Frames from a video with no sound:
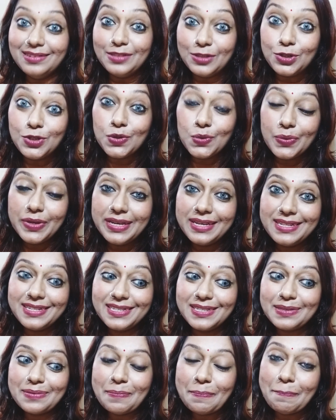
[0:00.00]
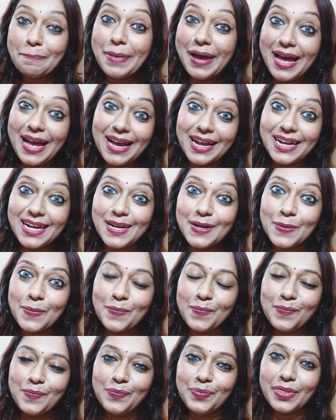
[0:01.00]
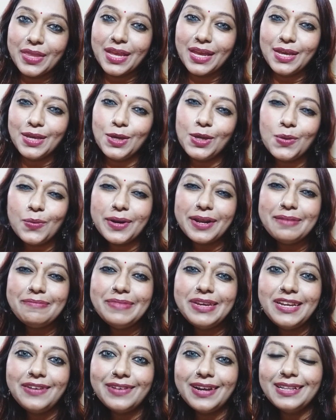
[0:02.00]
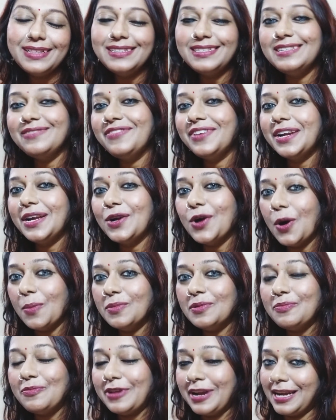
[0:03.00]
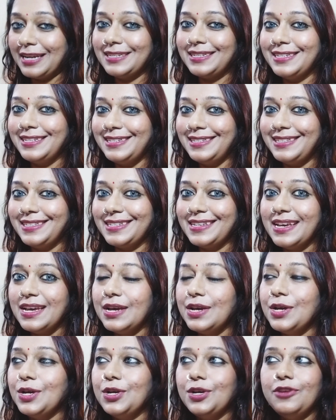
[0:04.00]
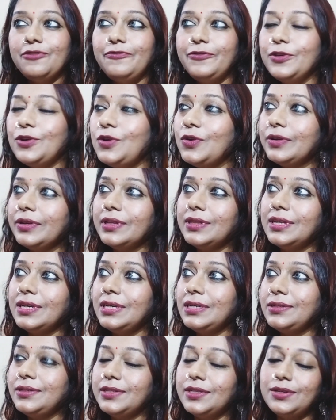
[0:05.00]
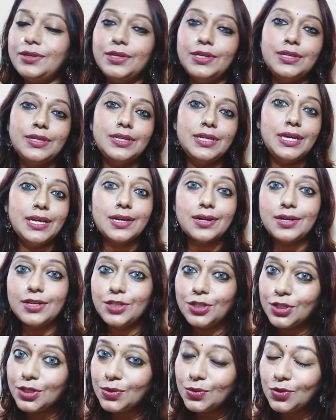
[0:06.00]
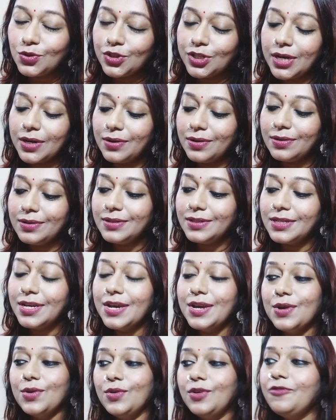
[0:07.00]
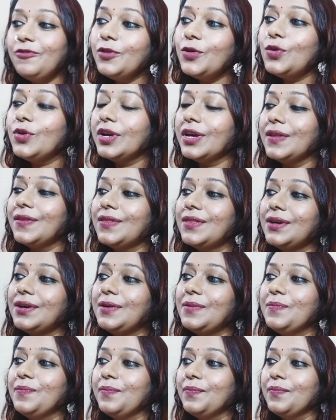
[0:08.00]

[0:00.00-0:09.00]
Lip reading: 2 weeks back. You know what I mean, right? This is a very common practice. If you look at the Indian English news channels, if you look at the